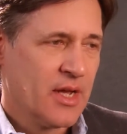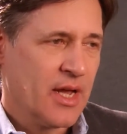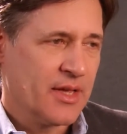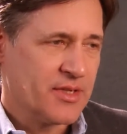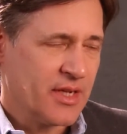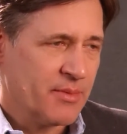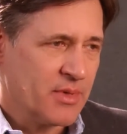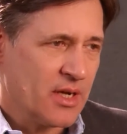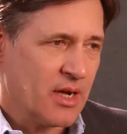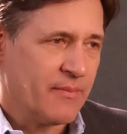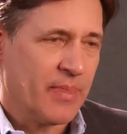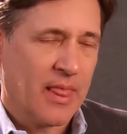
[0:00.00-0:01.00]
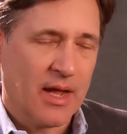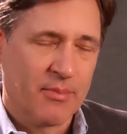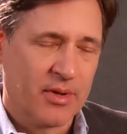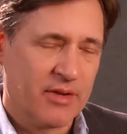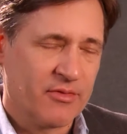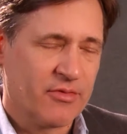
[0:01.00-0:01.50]
At the same time, I
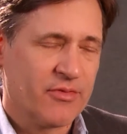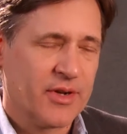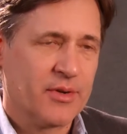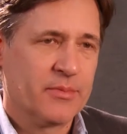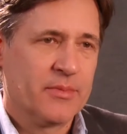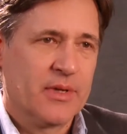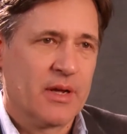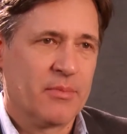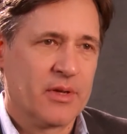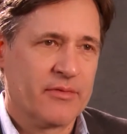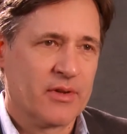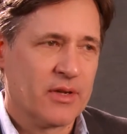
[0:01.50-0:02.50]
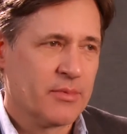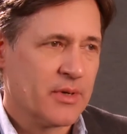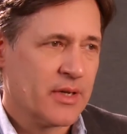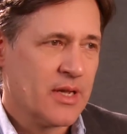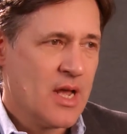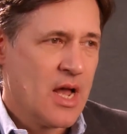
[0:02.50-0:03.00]
believe in freedom, I believe in
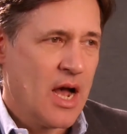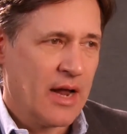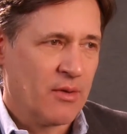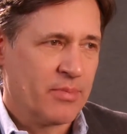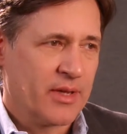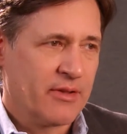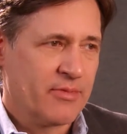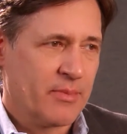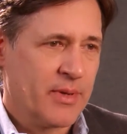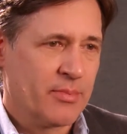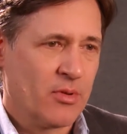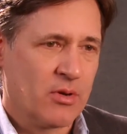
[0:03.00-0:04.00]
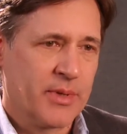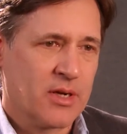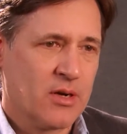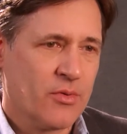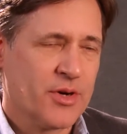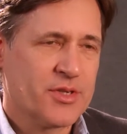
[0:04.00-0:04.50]
liberty. I don't believe that people ought to be
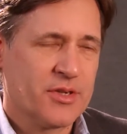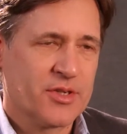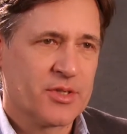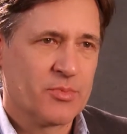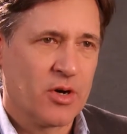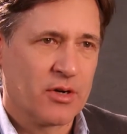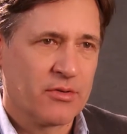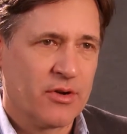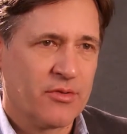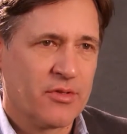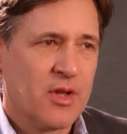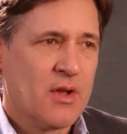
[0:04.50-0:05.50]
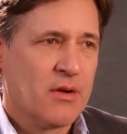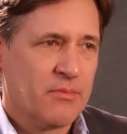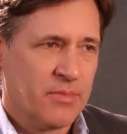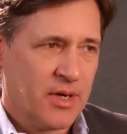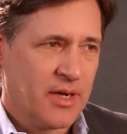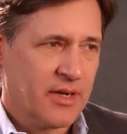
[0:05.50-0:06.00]
coerced into smart growth,
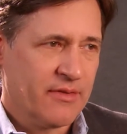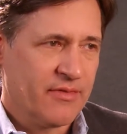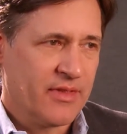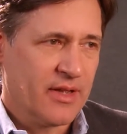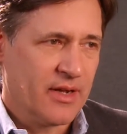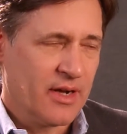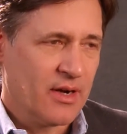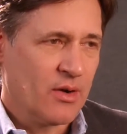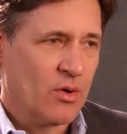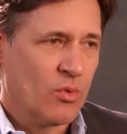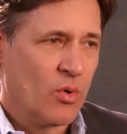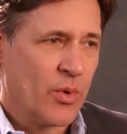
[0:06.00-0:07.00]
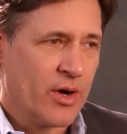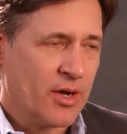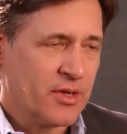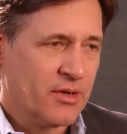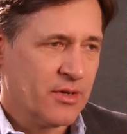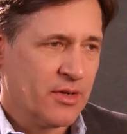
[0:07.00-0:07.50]
but what we ought
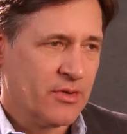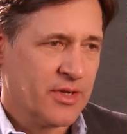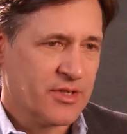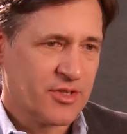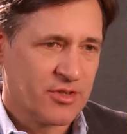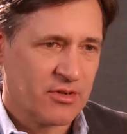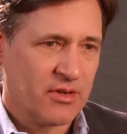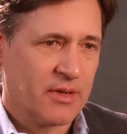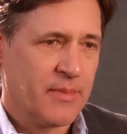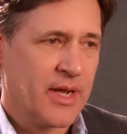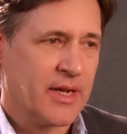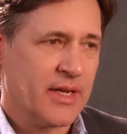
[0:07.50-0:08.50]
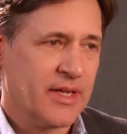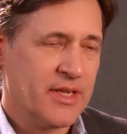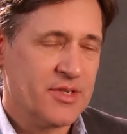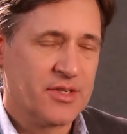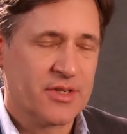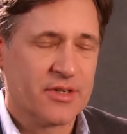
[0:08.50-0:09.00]
to do is certainly make it
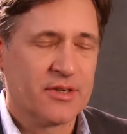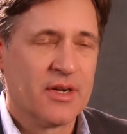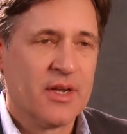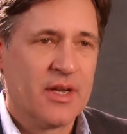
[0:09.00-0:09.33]
easier